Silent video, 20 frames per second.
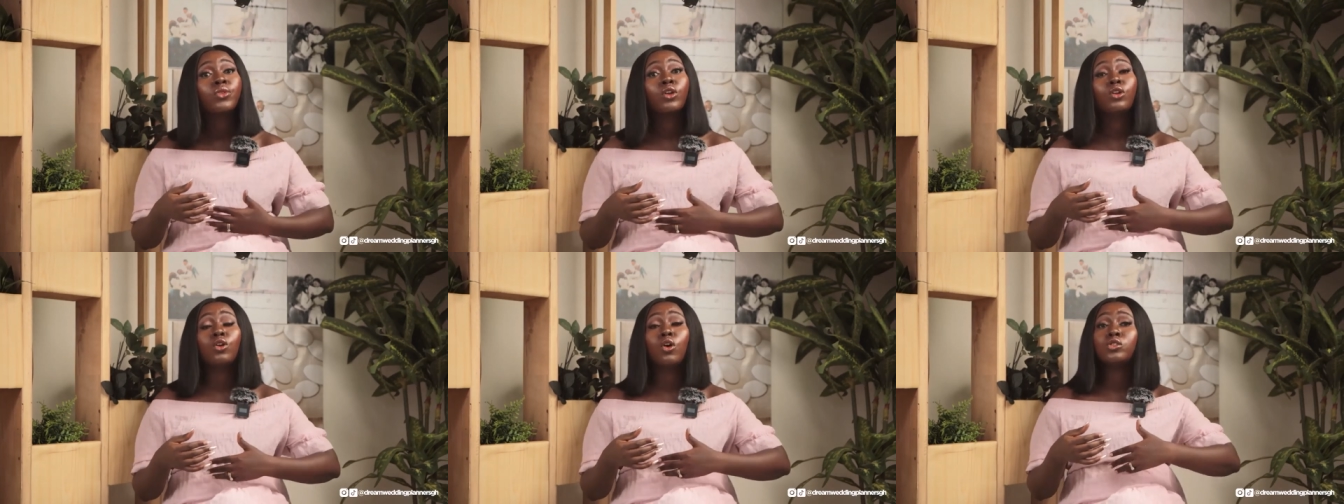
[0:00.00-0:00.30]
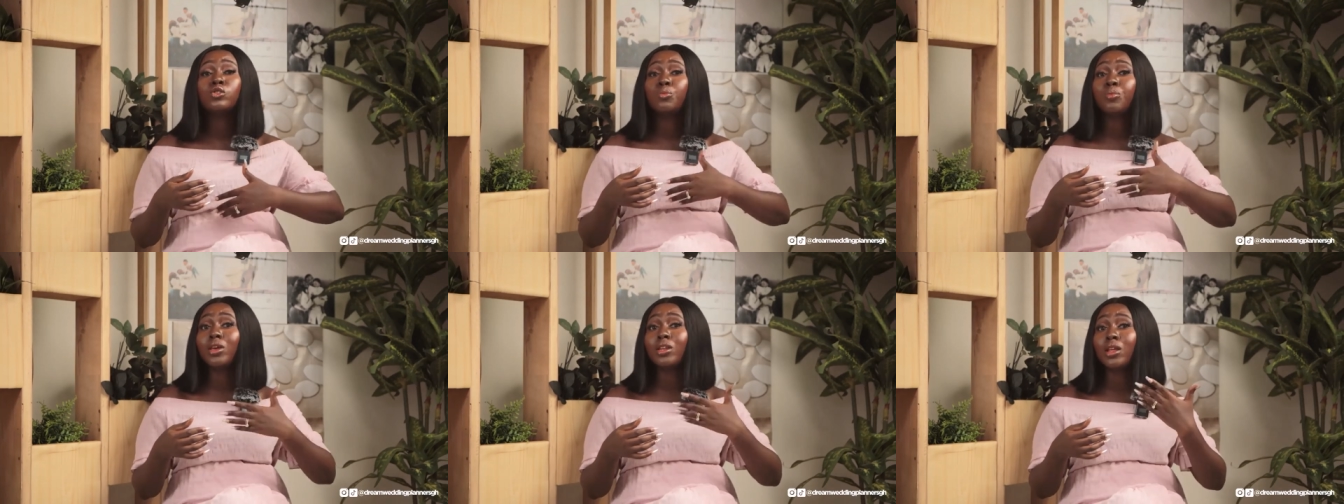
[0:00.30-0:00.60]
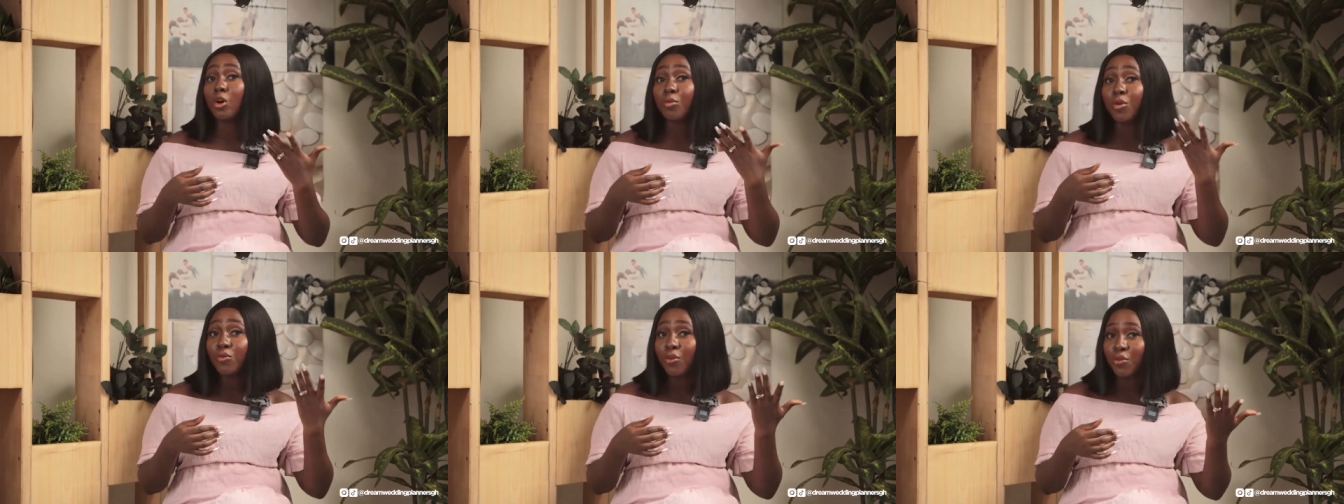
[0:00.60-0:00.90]
You don't want to pay
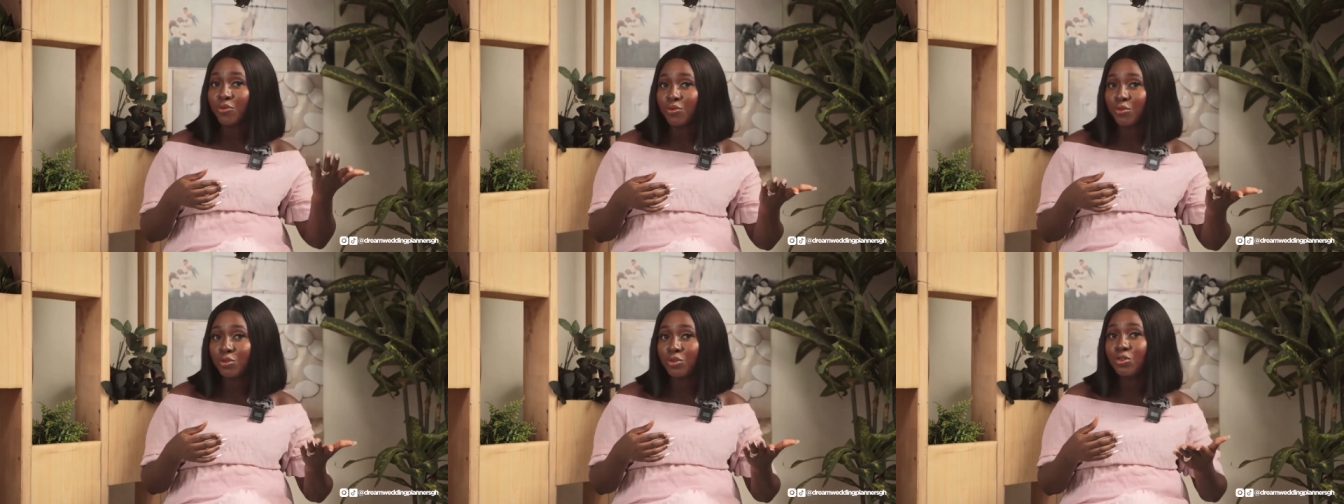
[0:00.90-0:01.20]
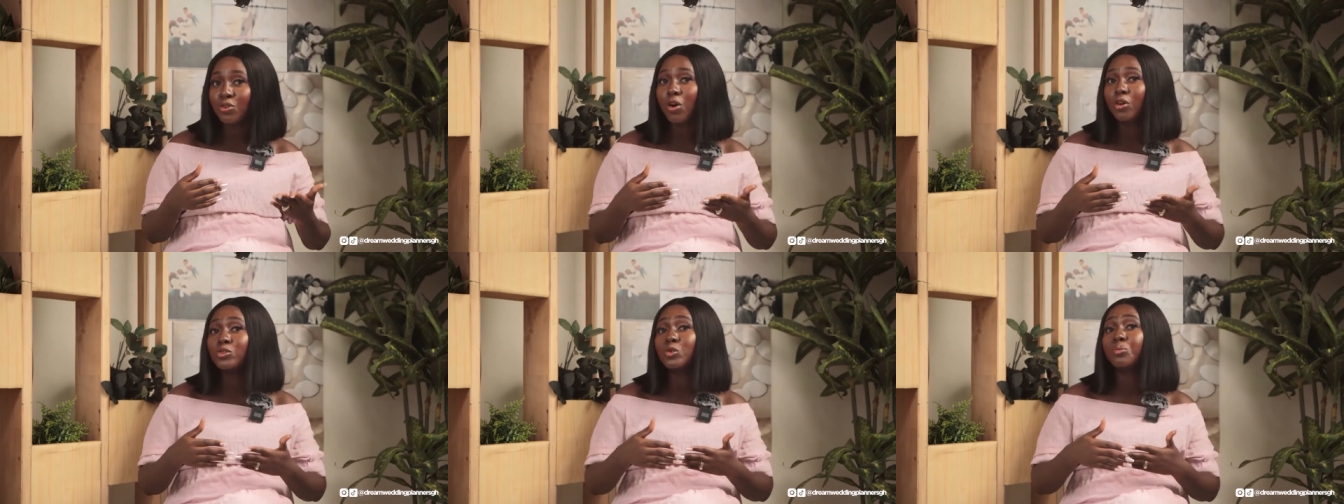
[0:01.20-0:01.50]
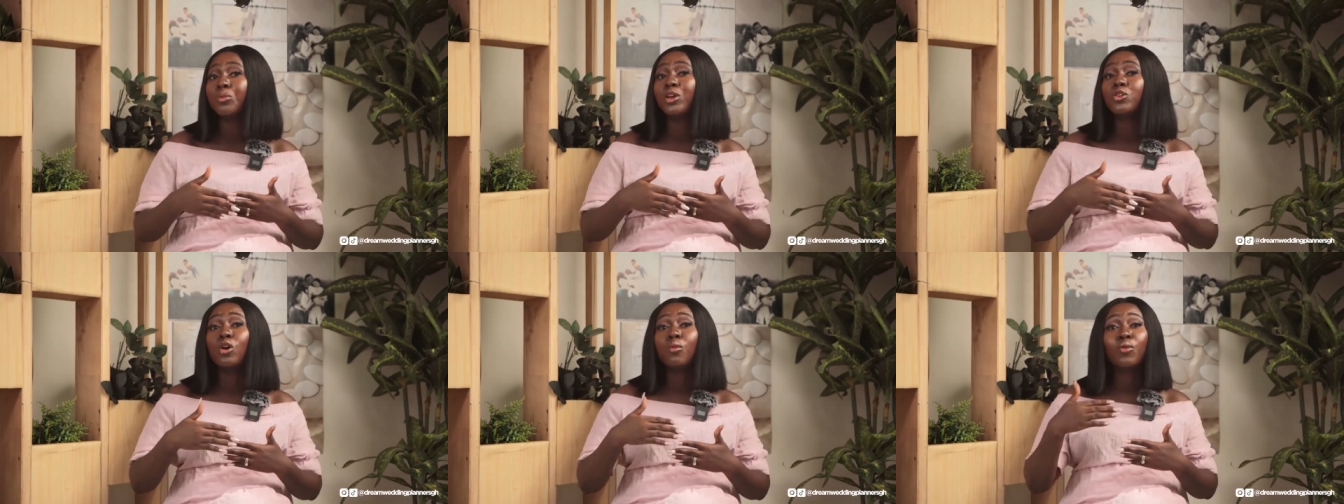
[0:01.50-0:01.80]
double for food. You don't want
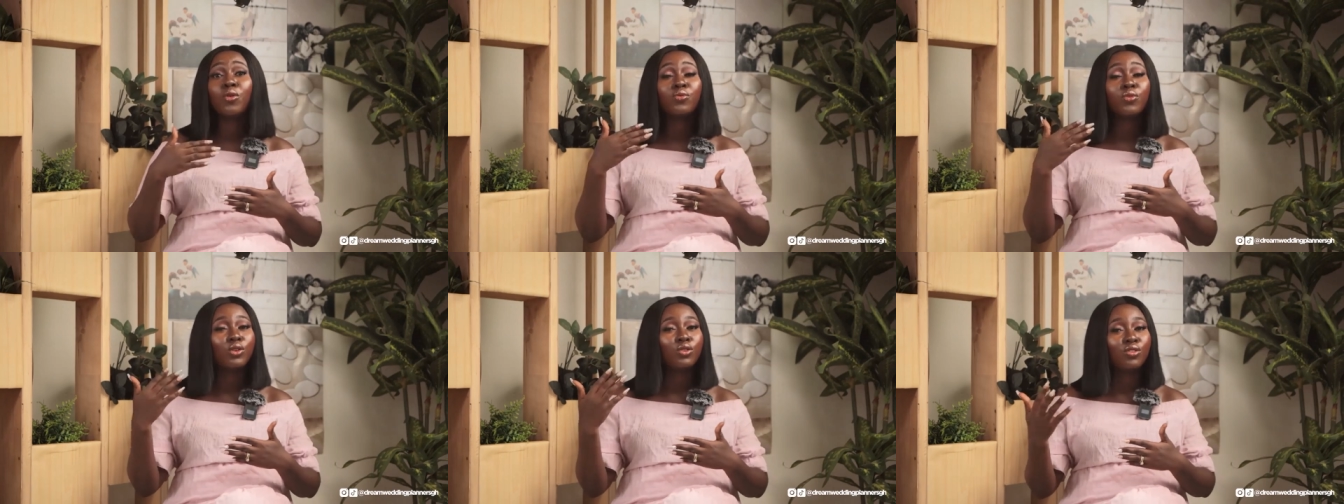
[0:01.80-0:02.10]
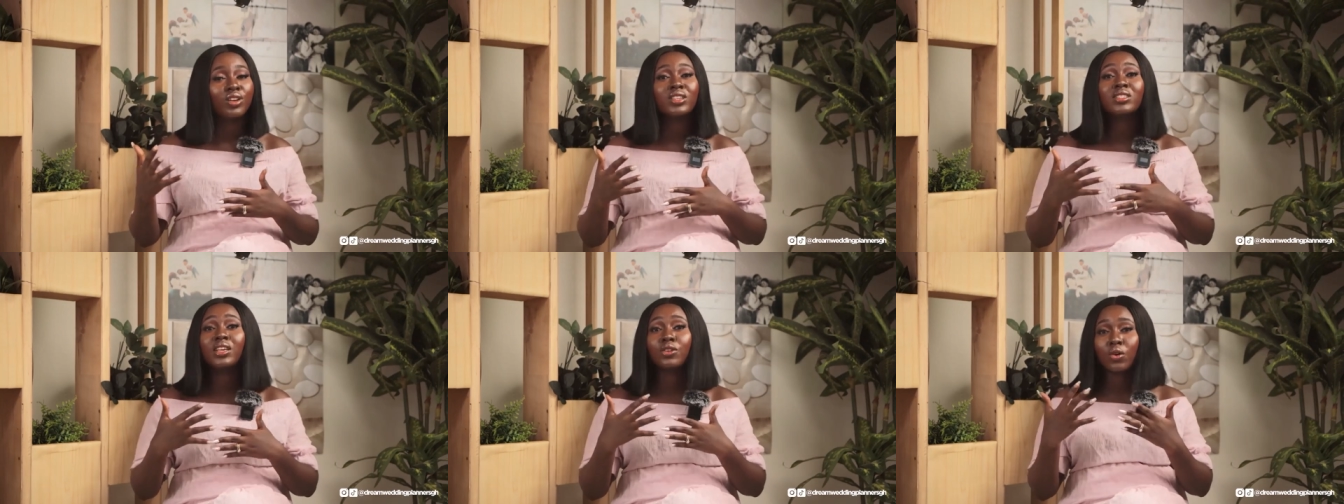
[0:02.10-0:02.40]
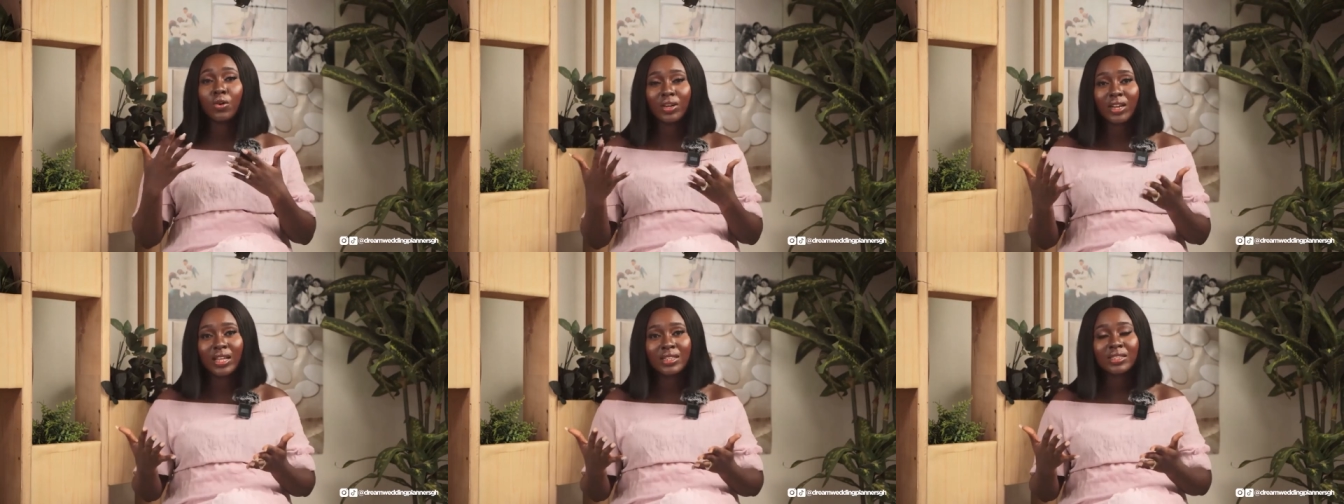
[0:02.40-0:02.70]
to pay double for drinks
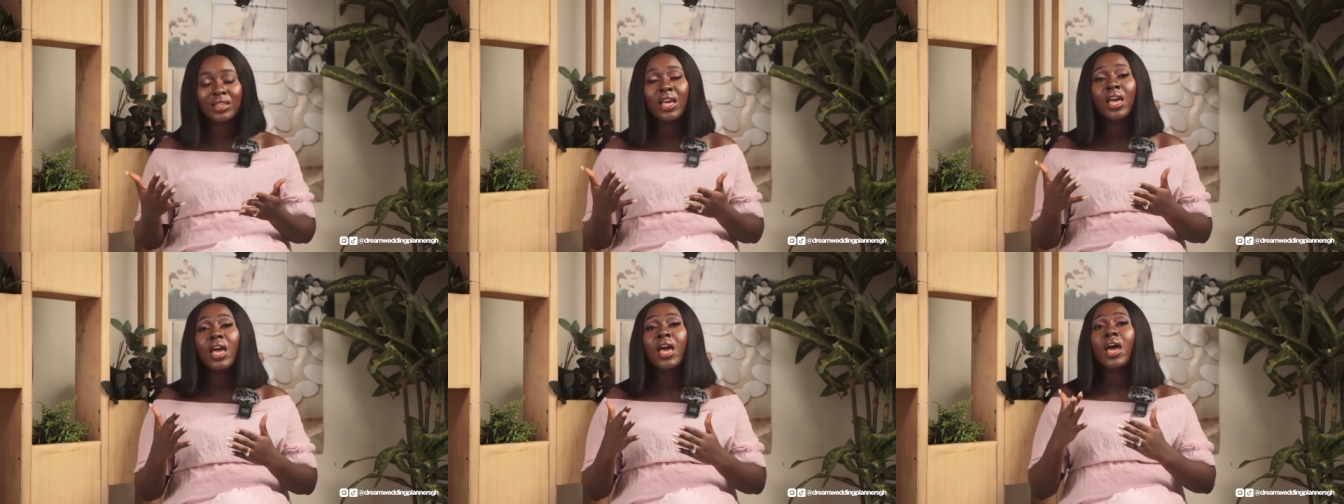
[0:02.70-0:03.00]
and all that.